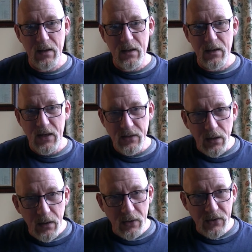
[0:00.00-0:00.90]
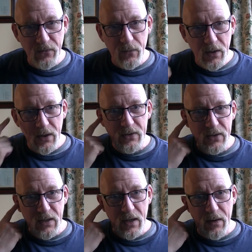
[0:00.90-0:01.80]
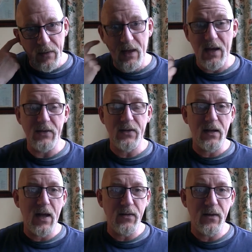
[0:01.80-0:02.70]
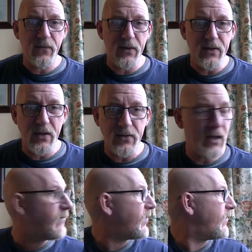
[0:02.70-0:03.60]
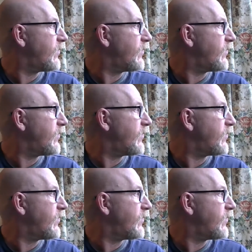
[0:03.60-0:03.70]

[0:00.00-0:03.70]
That's a lot of words, isn't it? I mean, that is the length of, essentially, of